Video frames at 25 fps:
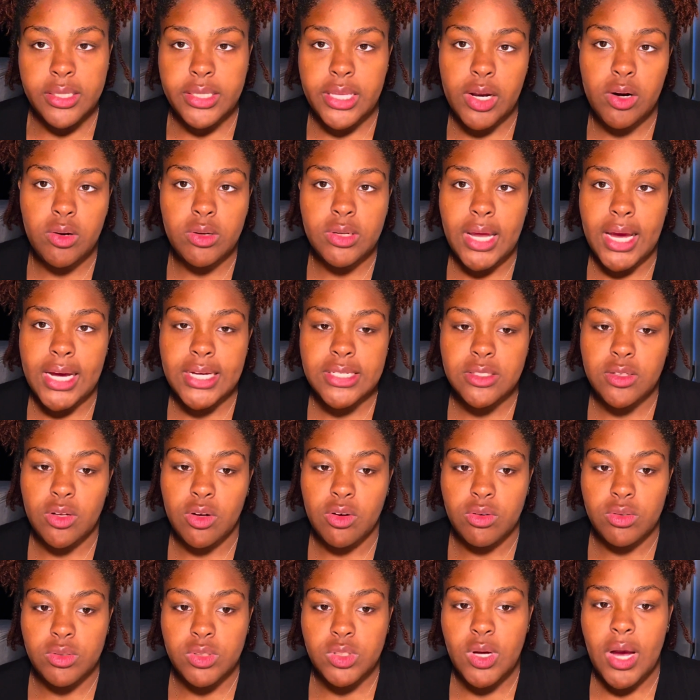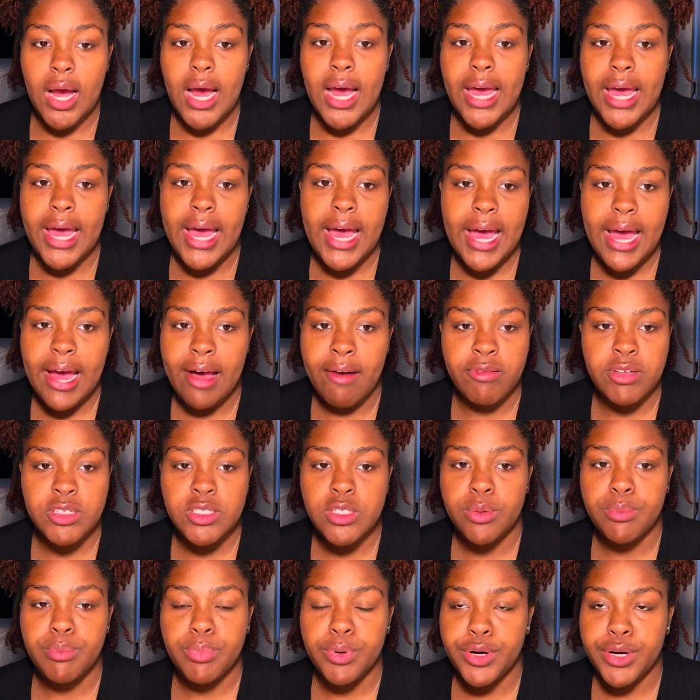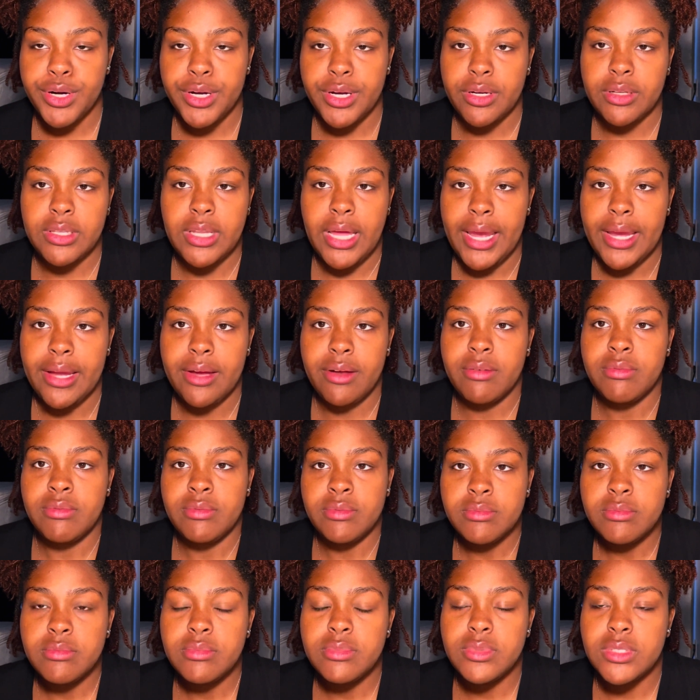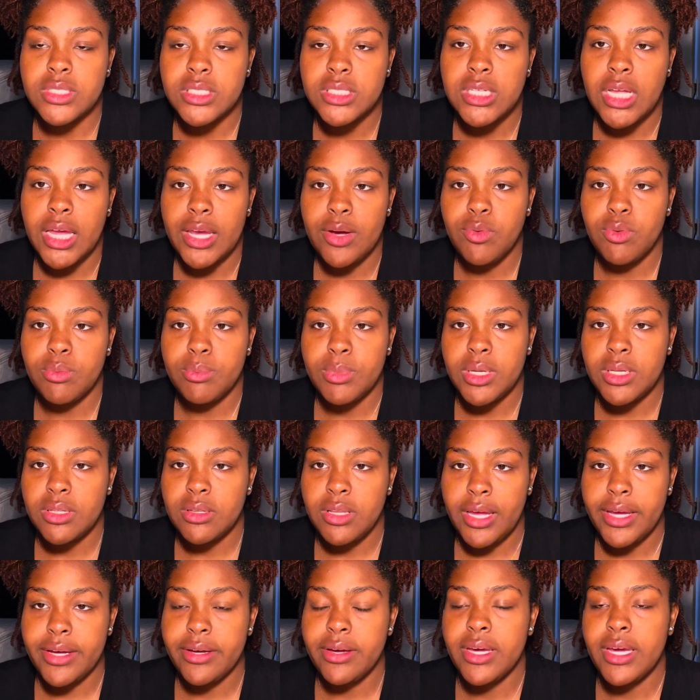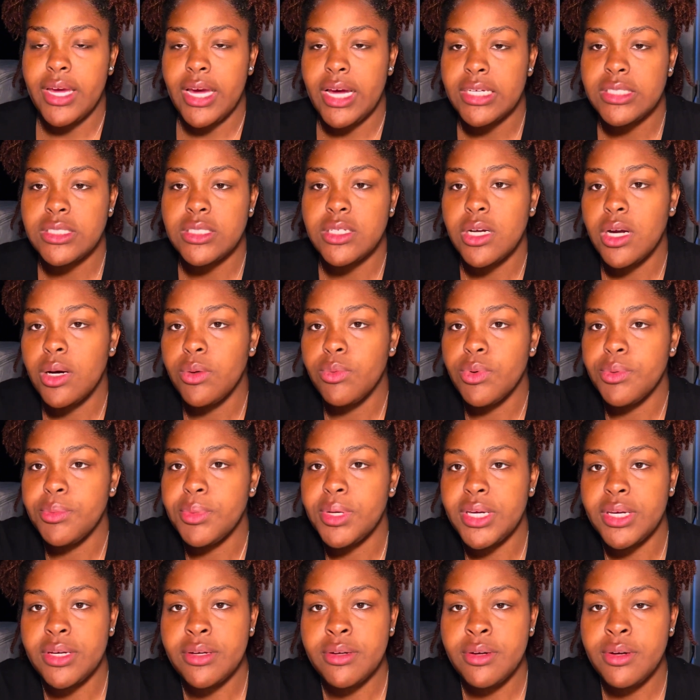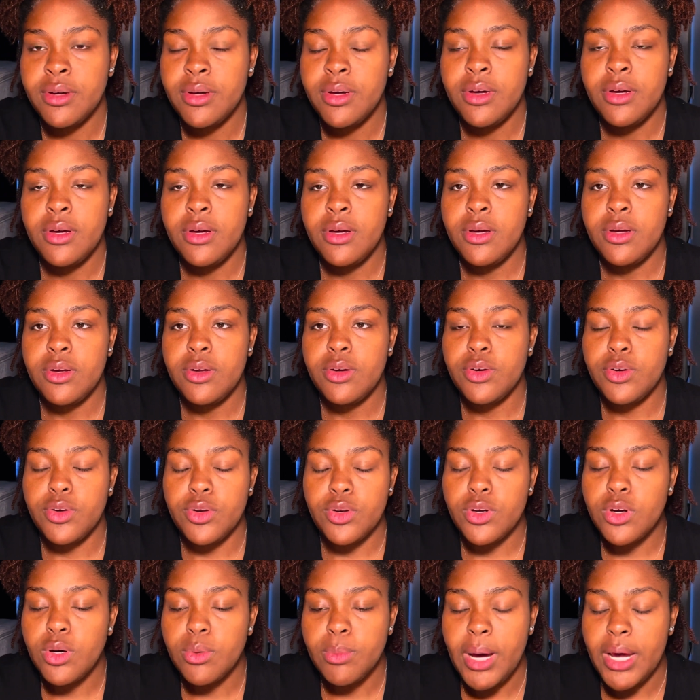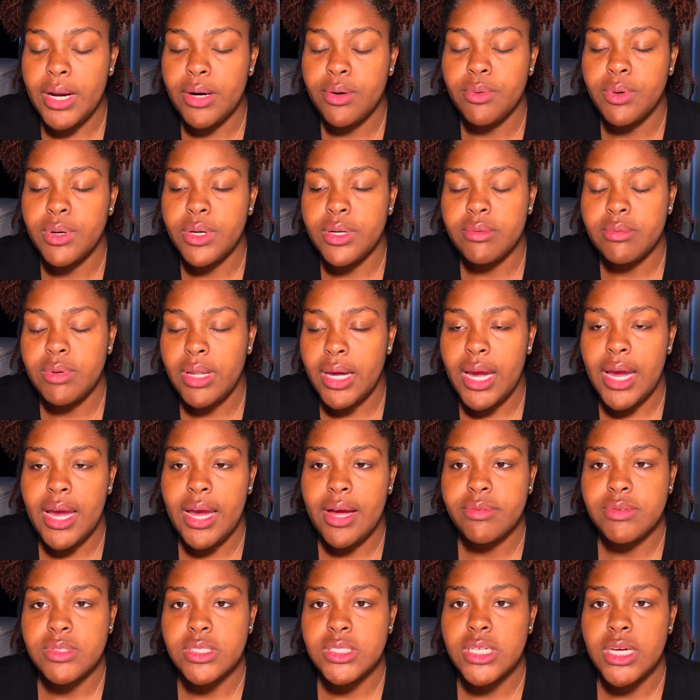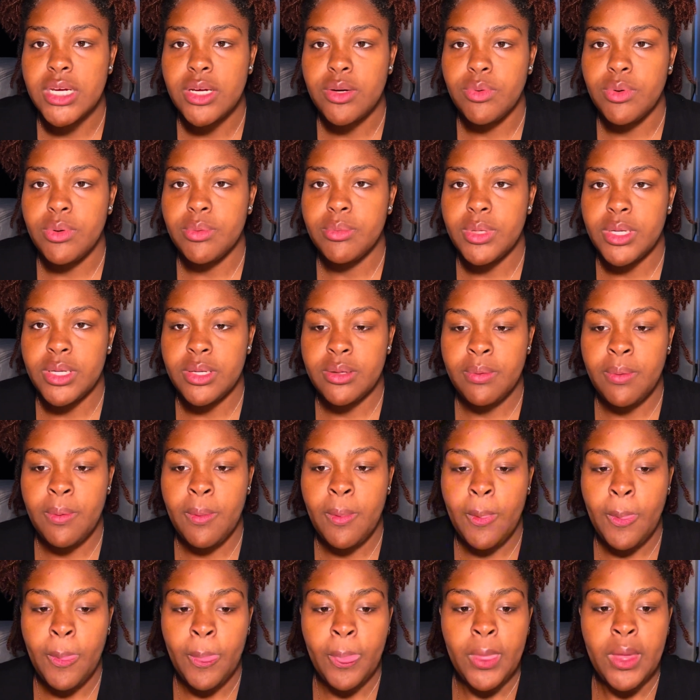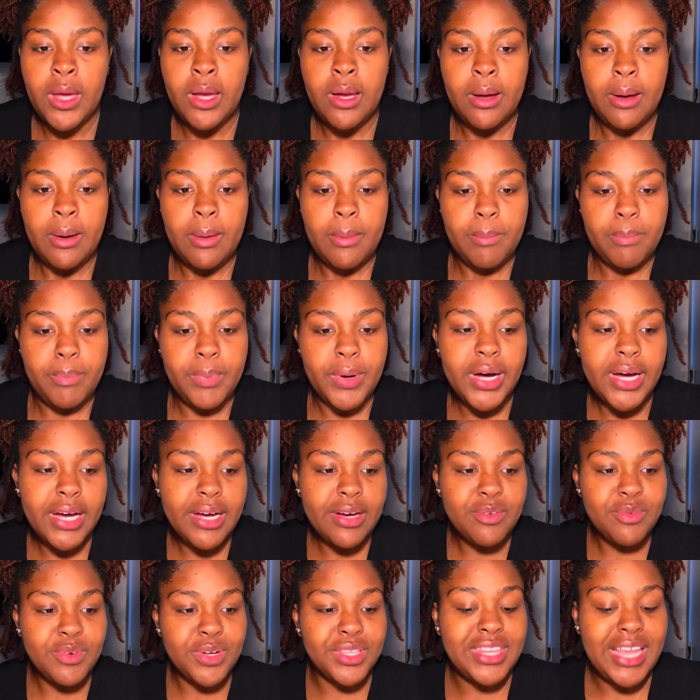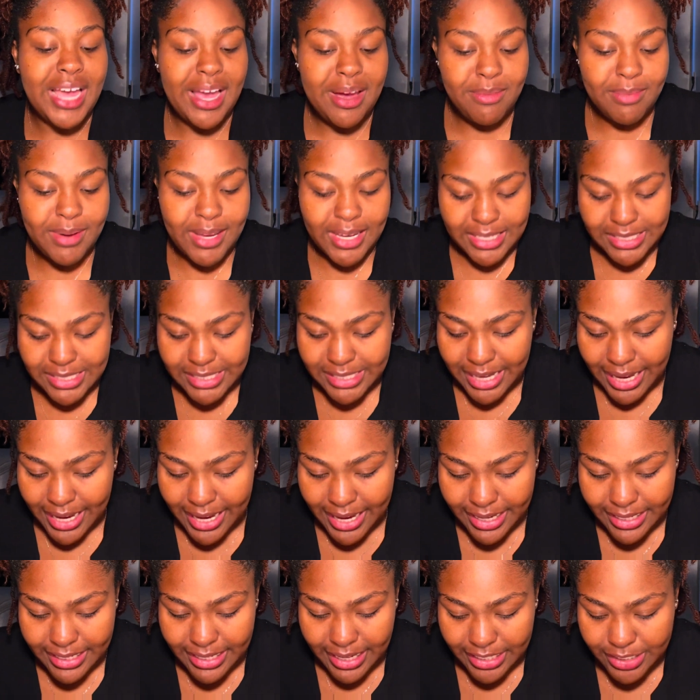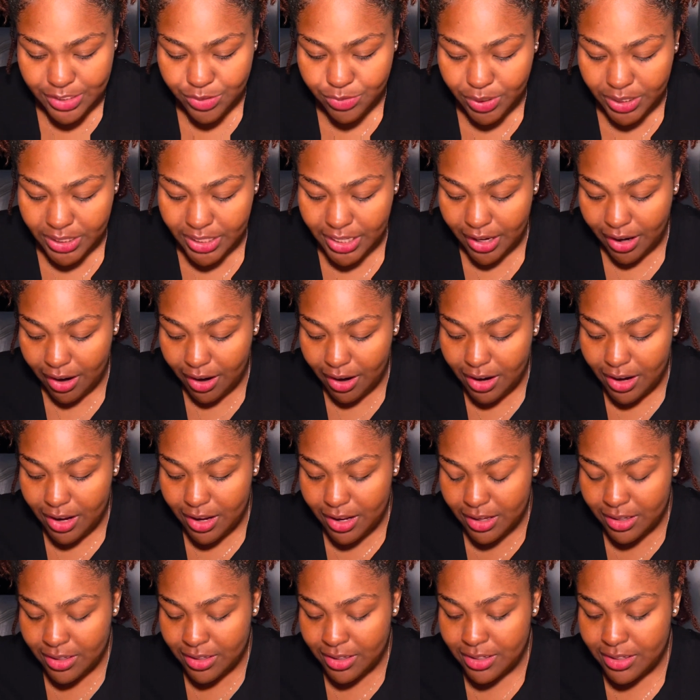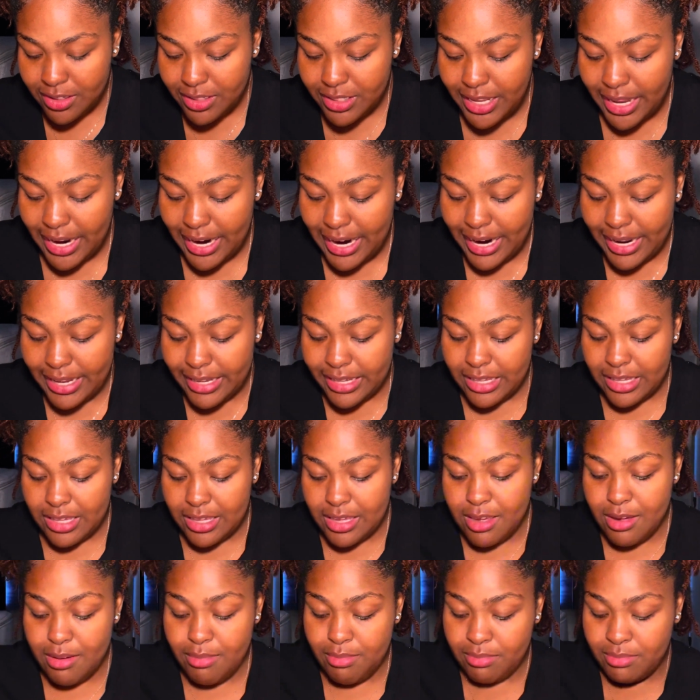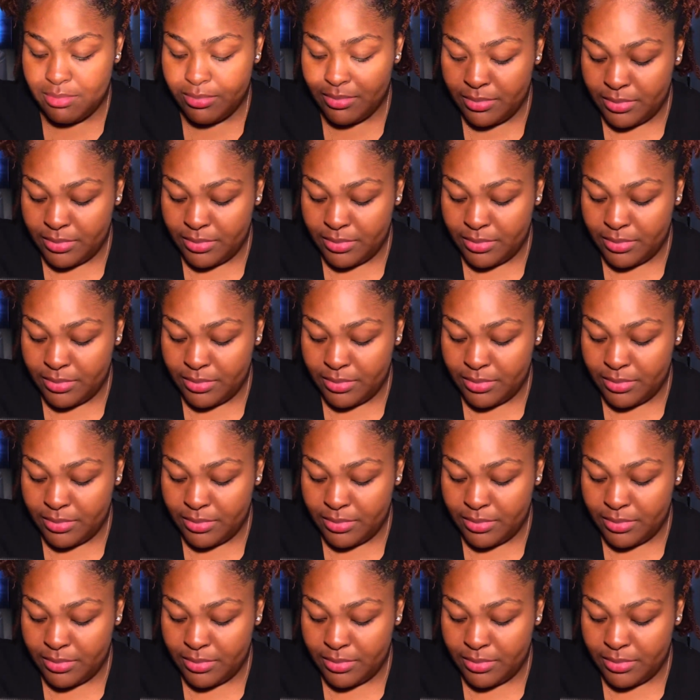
they don't last long. So I have to bring like this light with me. Like it has to come with me no matter what. Like I have to take it with me. But with that being said, that's really all that I keep